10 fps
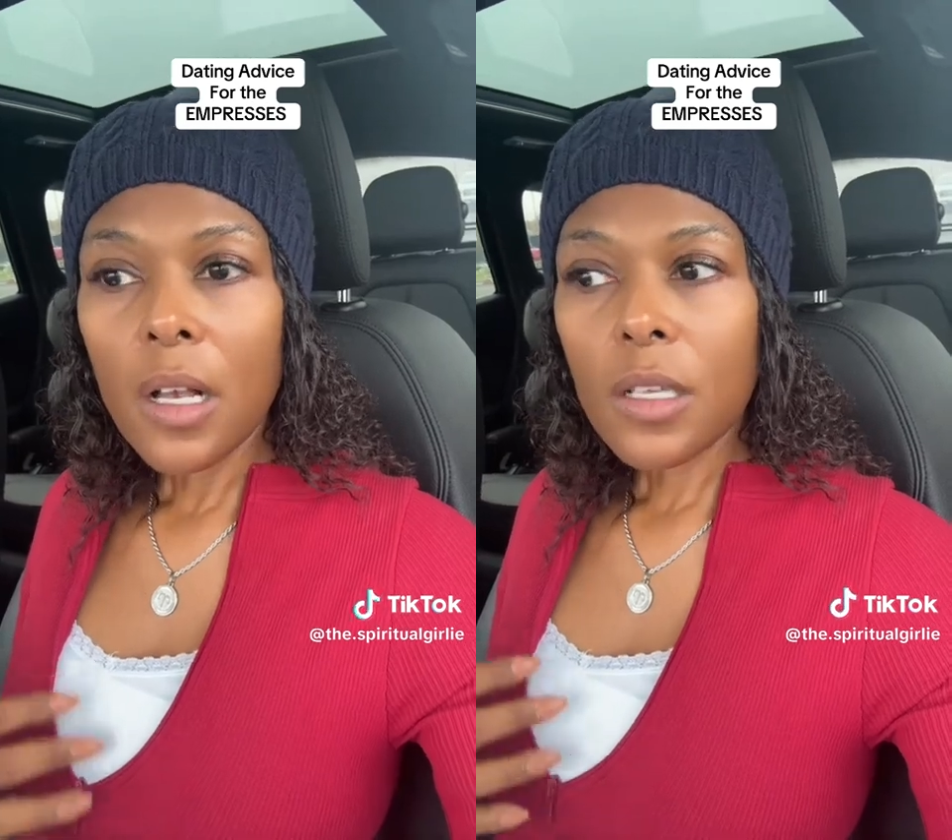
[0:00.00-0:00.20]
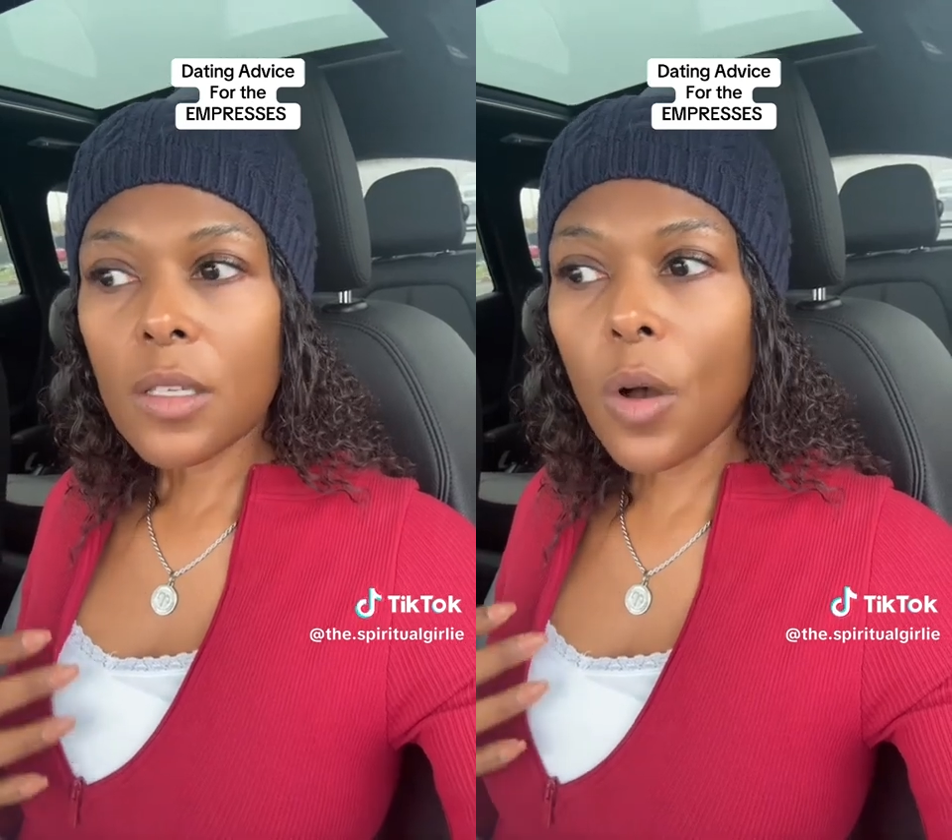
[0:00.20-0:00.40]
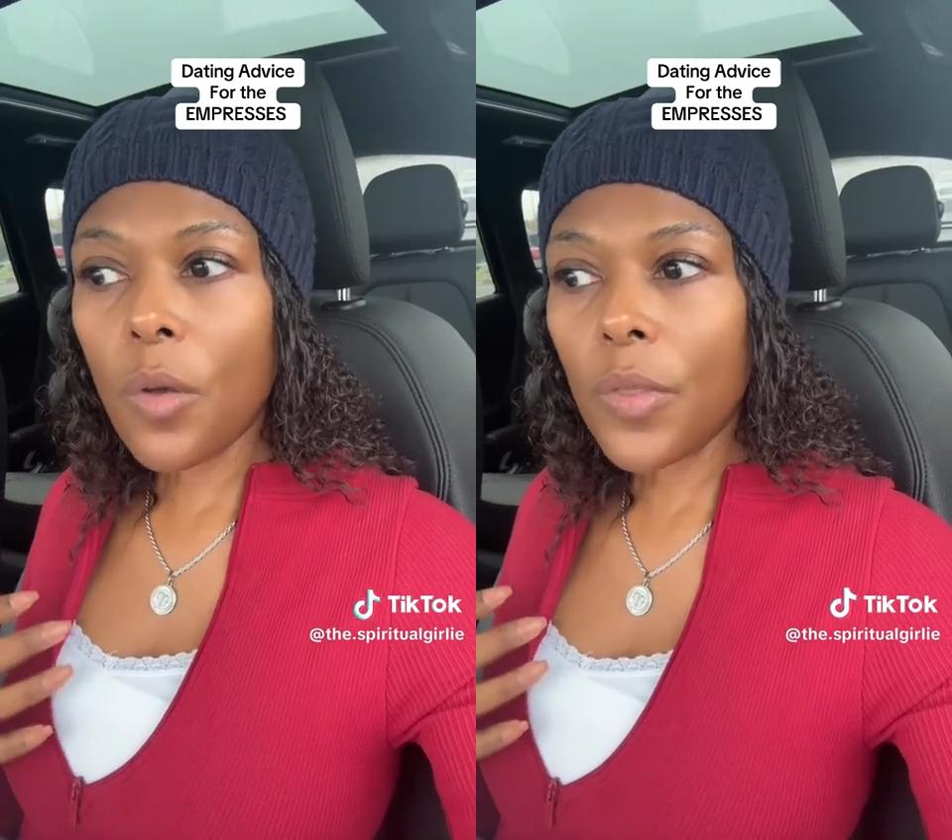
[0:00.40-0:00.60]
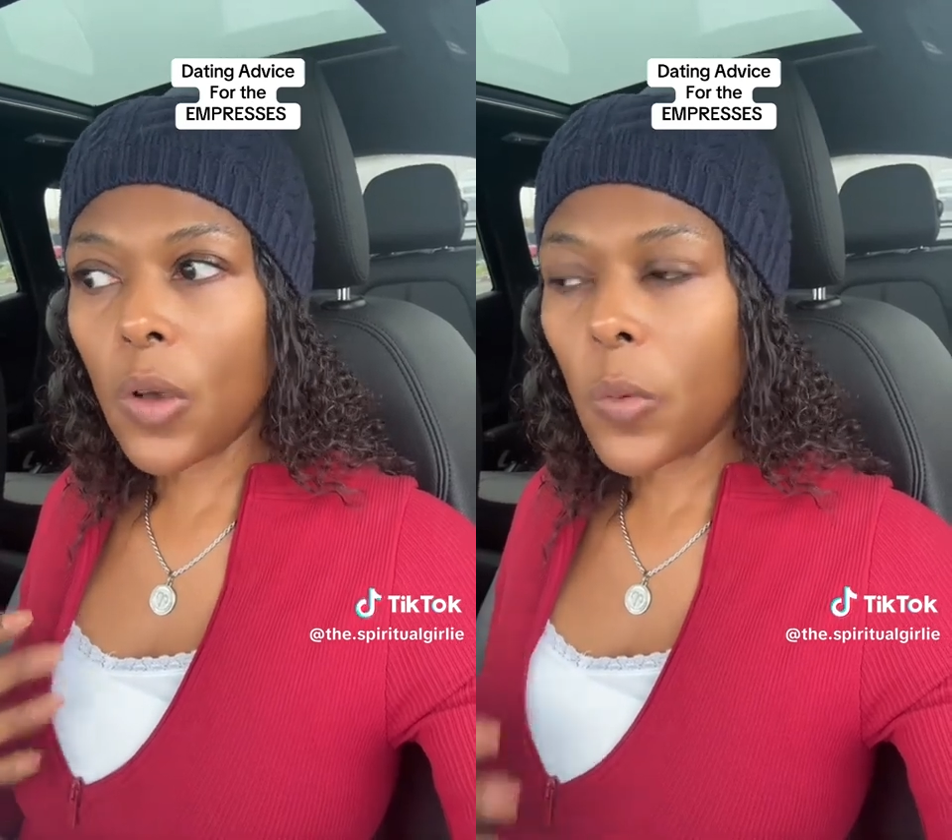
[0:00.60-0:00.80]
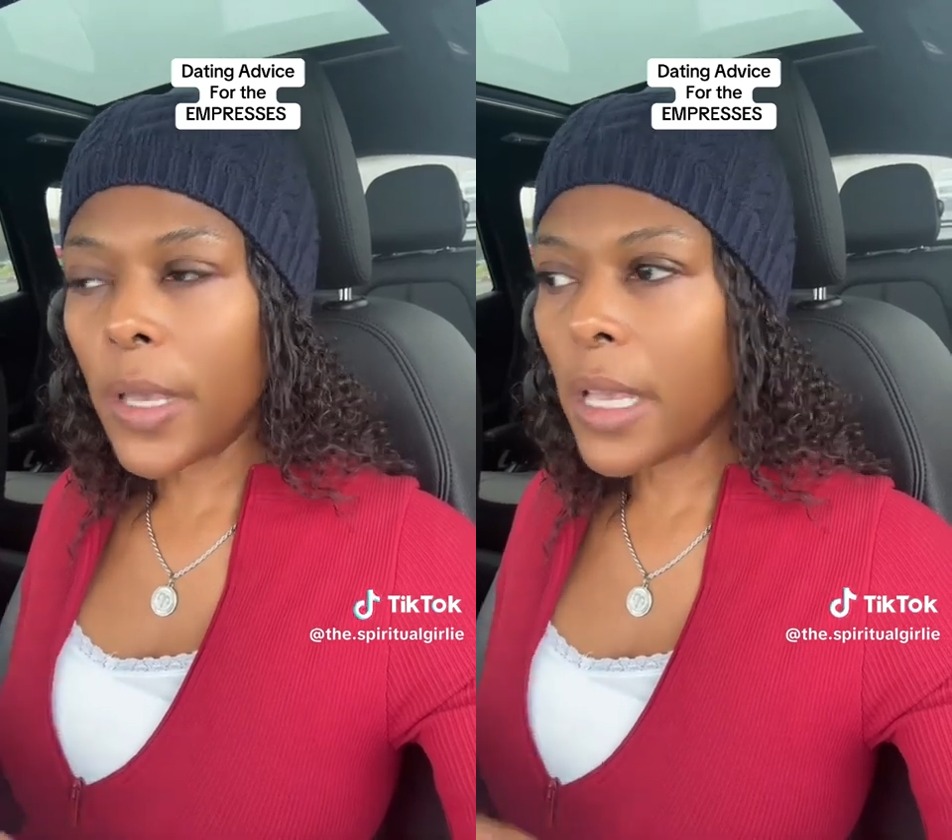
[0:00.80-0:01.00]
So the
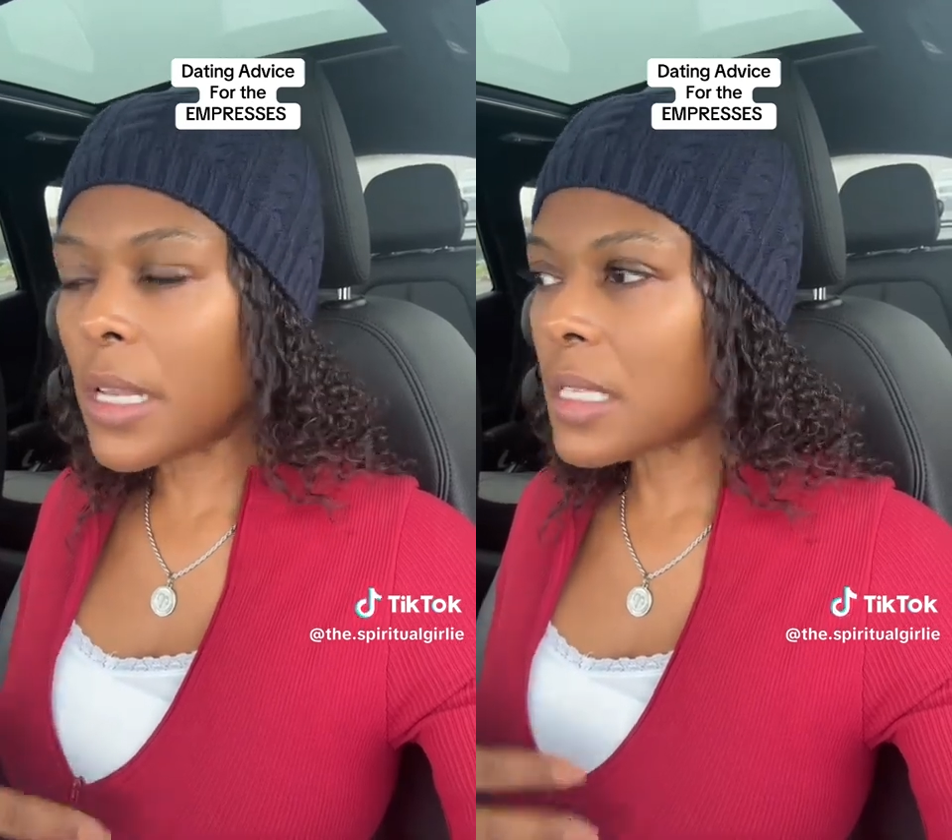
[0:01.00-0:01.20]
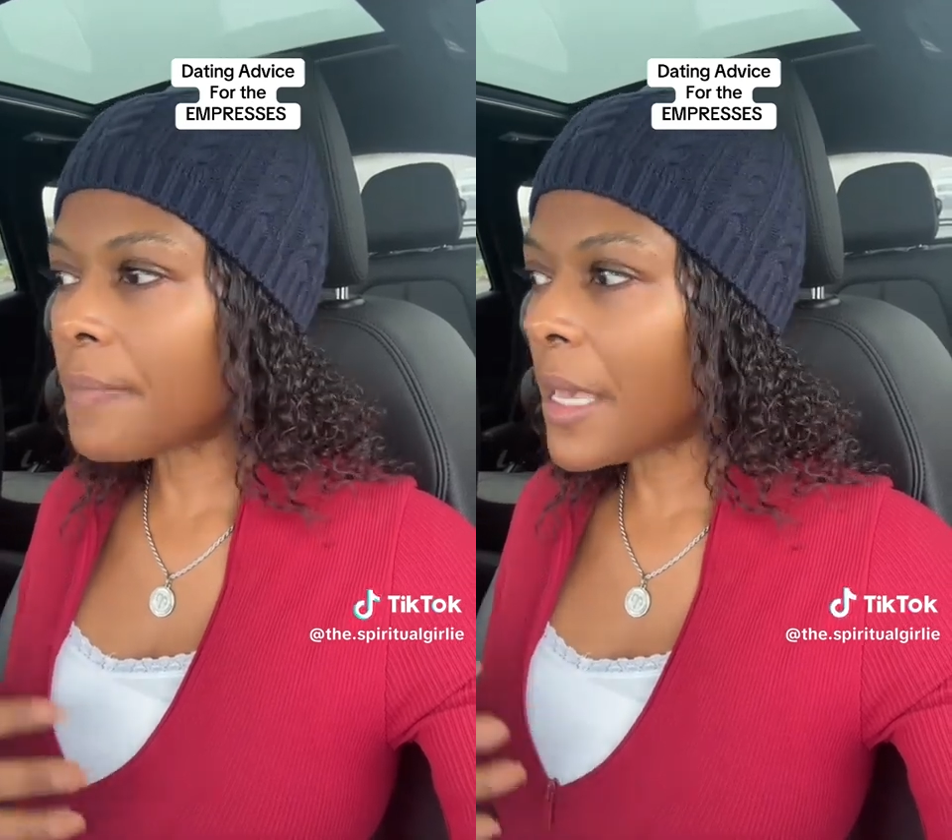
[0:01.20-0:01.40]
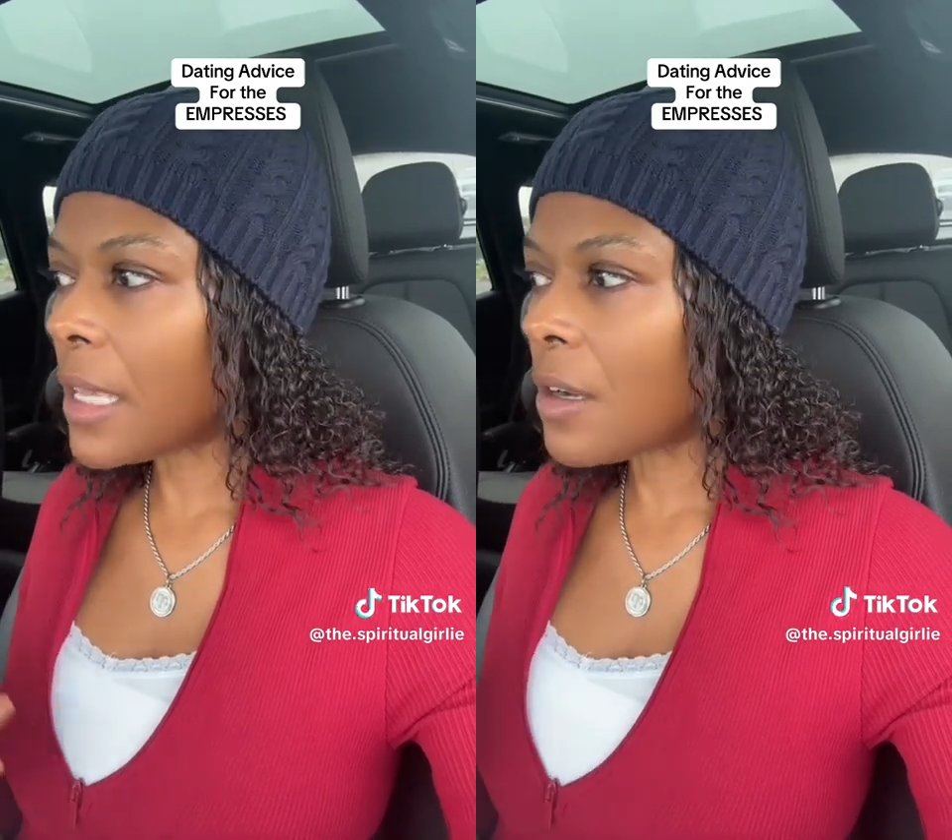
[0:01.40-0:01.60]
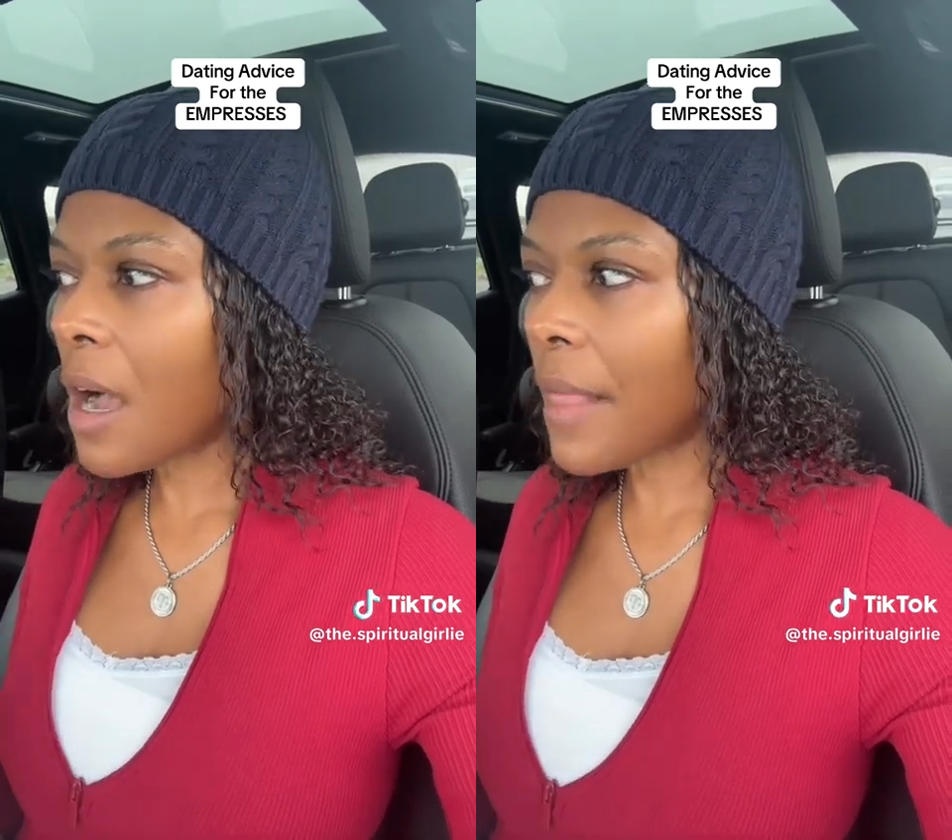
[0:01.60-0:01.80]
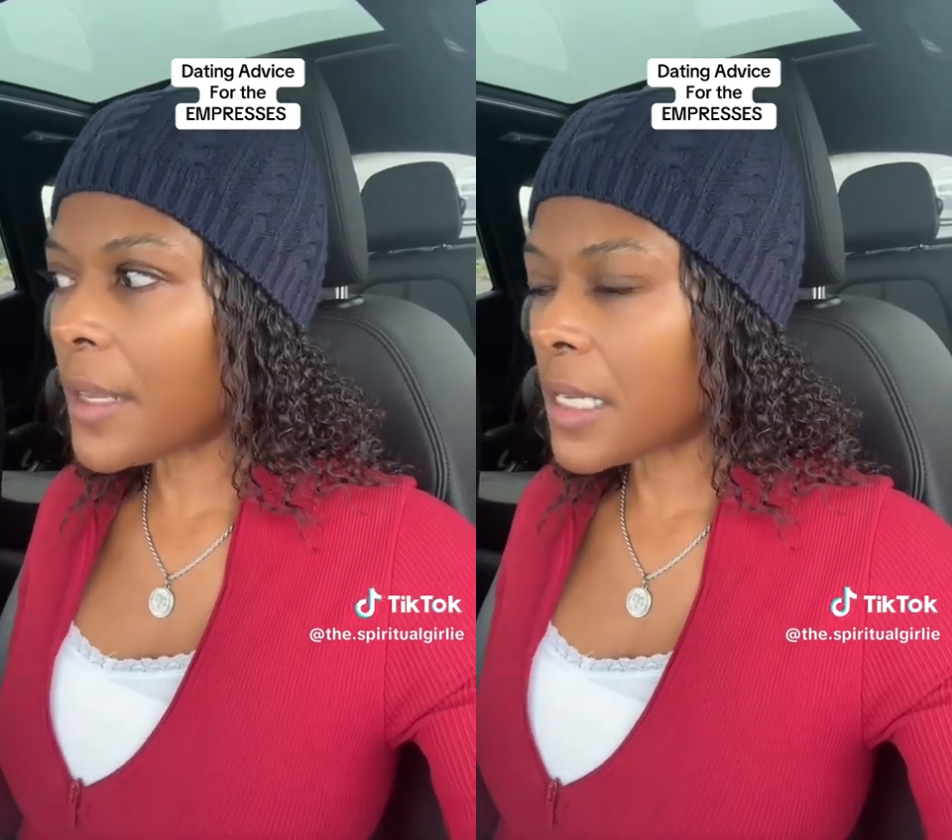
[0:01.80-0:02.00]
queen is making
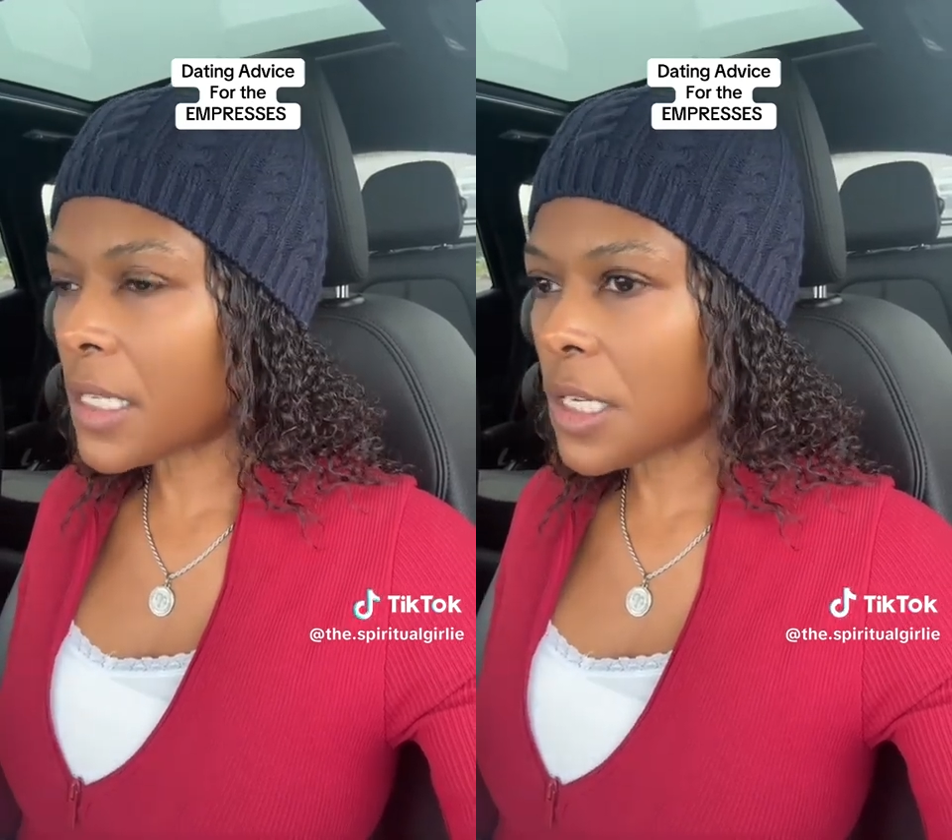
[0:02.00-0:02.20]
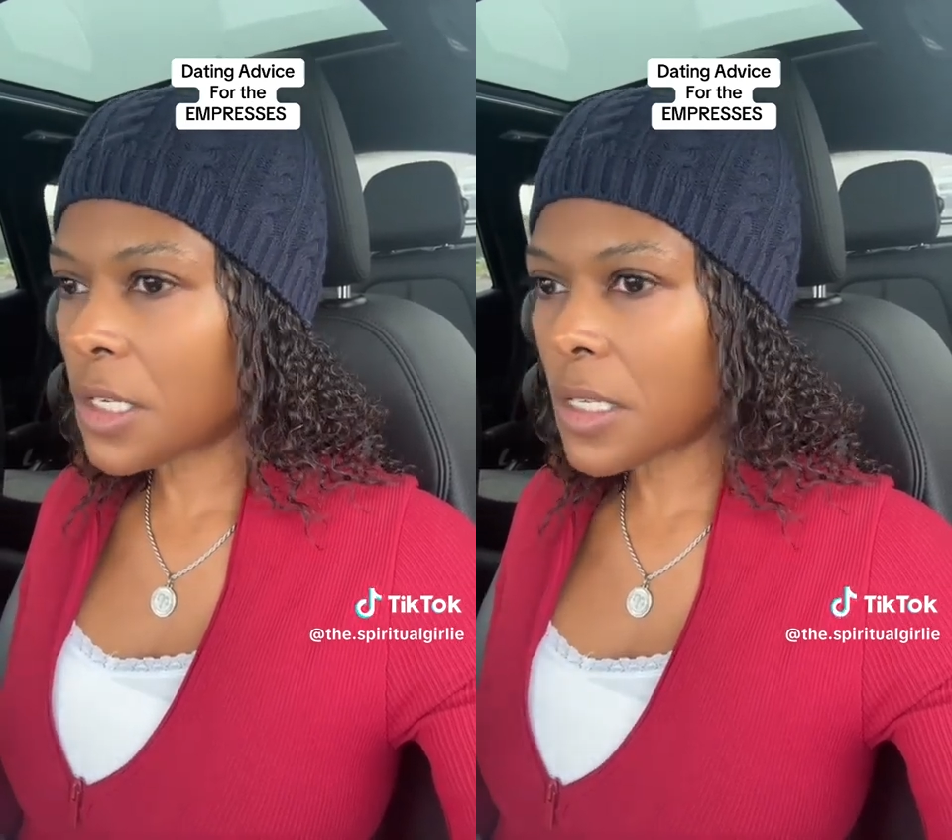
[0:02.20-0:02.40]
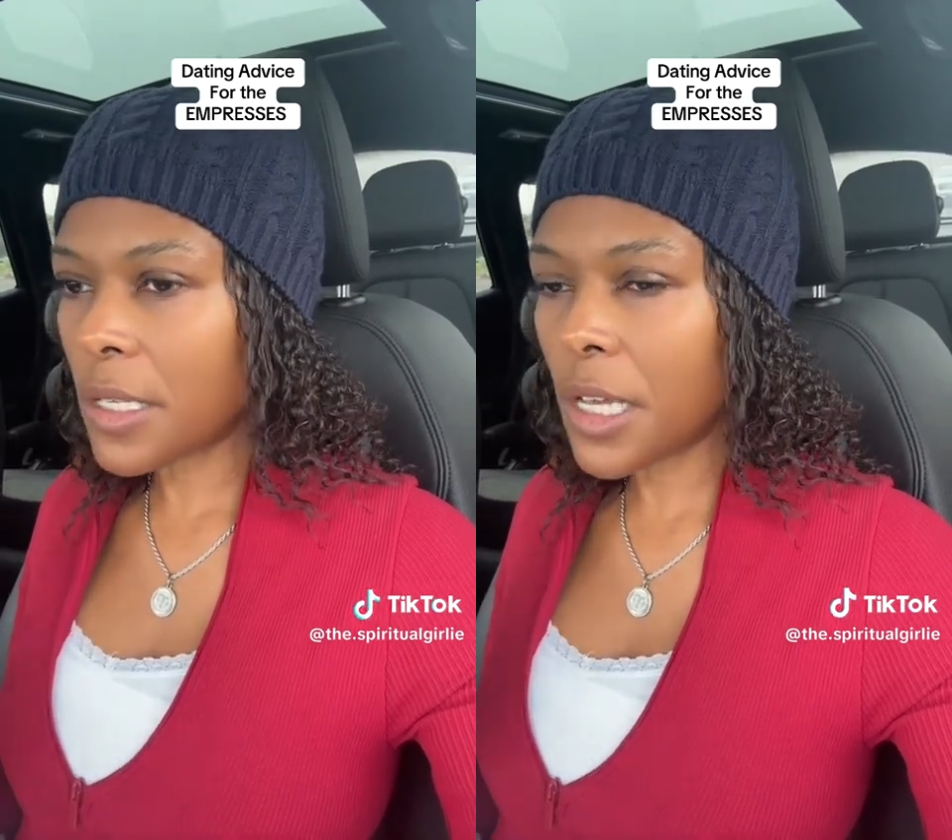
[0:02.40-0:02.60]
all the decisions,